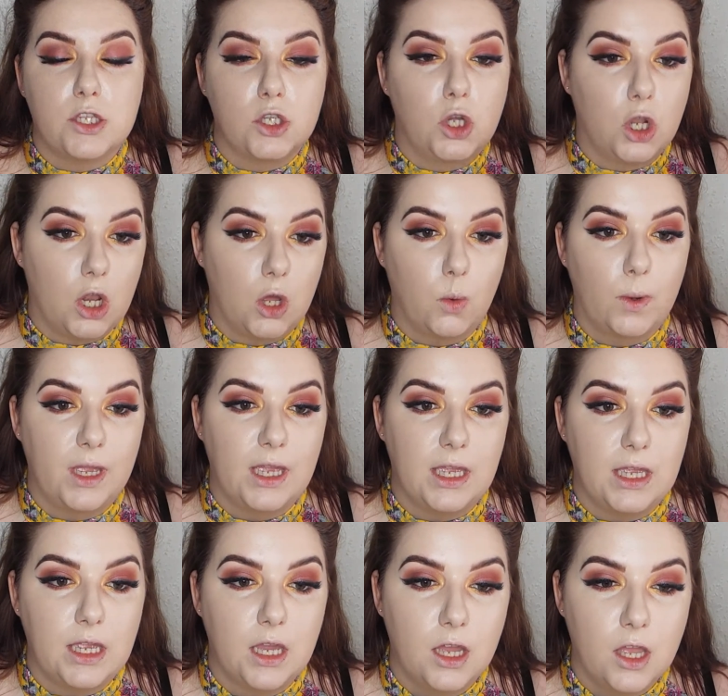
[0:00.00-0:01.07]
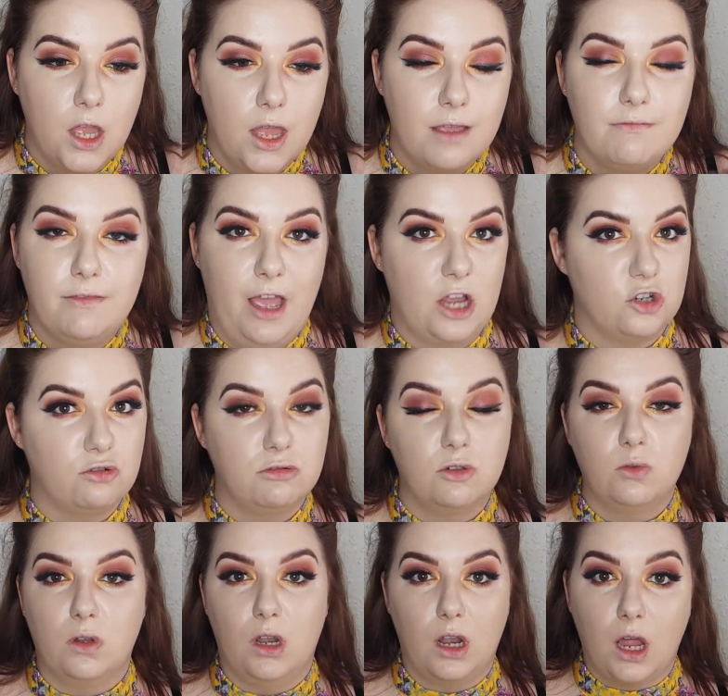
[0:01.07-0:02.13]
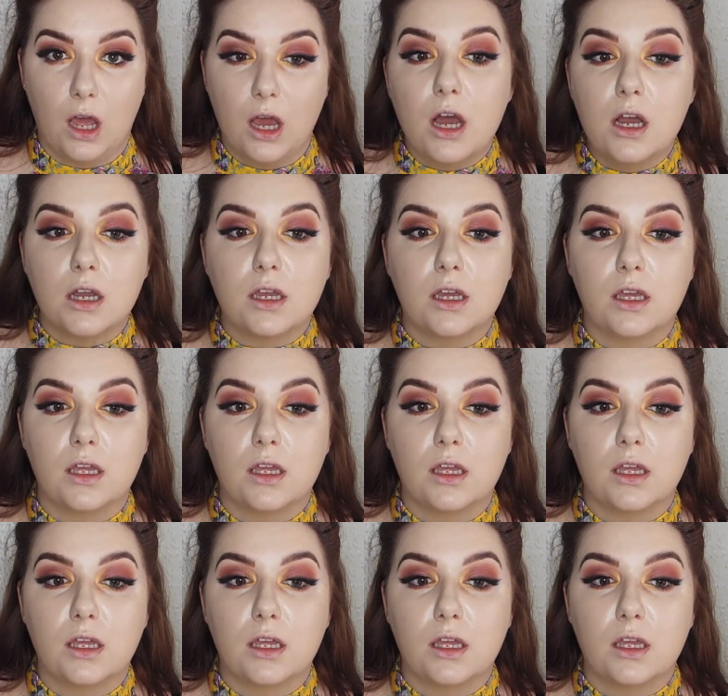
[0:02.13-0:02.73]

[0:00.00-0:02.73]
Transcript: glowy, natural look.